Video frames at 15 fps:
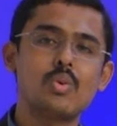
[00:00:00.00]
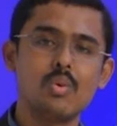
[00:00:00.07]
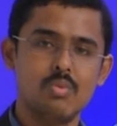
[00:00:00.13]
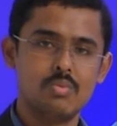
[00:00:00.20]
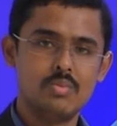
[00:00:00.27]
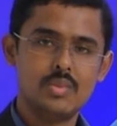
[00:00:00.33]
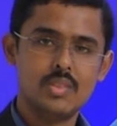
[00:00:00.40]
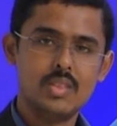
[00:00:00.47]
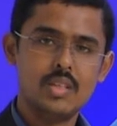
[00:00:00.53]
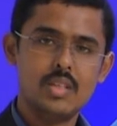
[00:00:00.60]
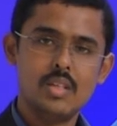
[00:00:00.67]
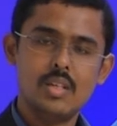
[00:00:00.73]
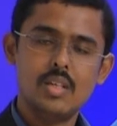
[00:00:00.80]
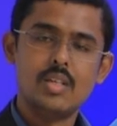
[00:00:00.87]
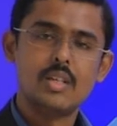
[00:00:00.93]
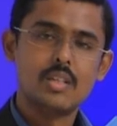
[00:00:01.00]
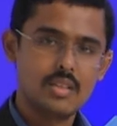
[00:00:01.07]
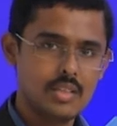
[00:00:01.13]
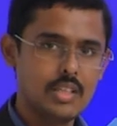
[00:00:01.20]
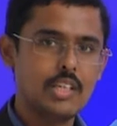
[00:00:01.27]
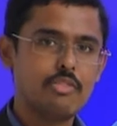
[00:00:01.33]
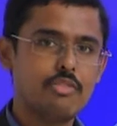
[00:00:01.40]
go.
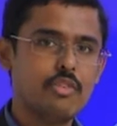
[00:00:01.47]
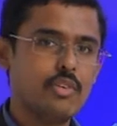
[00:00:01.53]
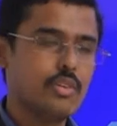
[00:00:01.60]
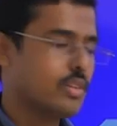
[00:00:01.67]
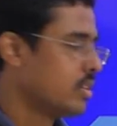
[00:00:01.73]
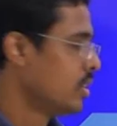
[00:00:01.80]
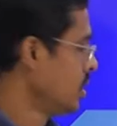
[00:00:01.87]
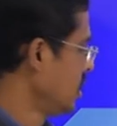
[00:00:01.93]
Therefore,